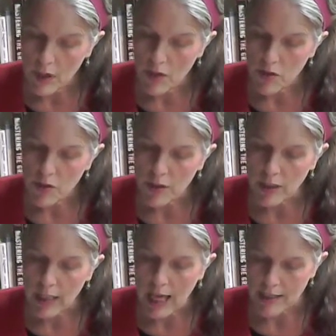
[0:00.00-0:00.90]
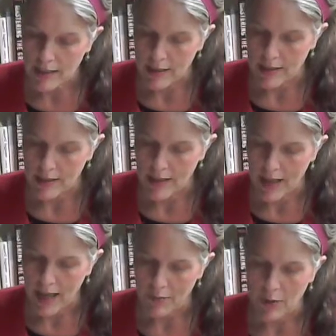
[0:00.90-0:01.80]
certain classes
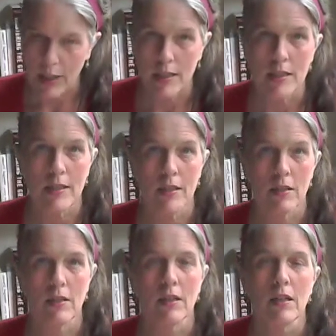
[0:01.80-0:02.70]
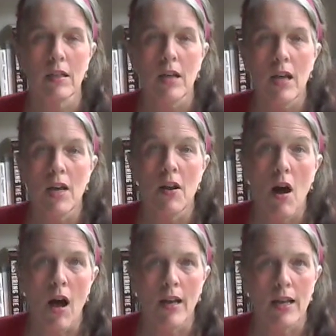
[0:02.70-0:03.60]
that were considered
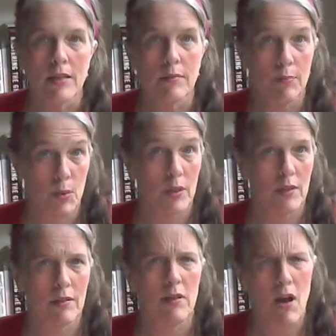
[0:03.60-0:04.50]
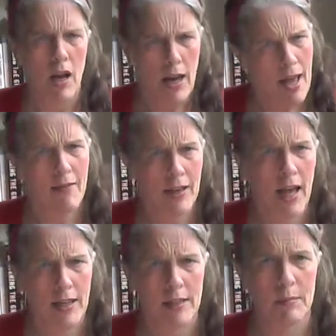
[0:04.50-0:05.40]
not as important. They're not heavy
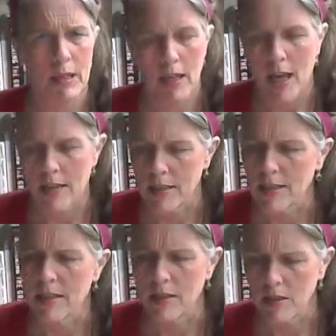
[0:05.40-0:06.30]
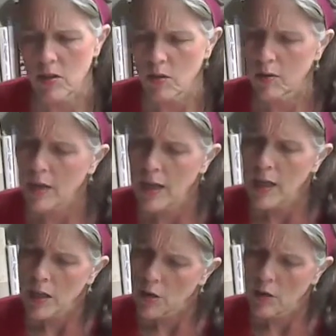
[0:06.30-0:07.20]
academic classes, and so
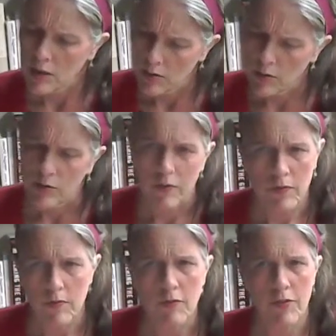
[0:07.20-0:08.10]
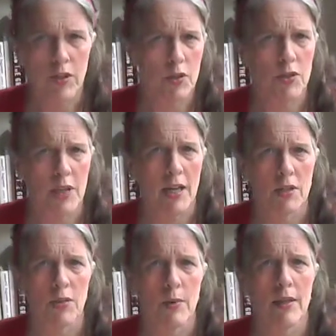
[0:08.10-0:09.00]
you could sort of fill your
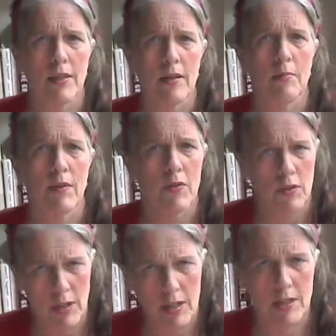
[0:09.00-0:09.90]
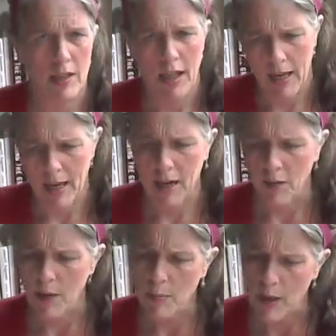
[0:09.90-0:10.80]
schedule with them if you needed to like get a
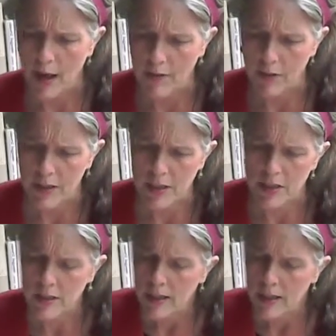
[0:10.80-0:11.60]
grade point average.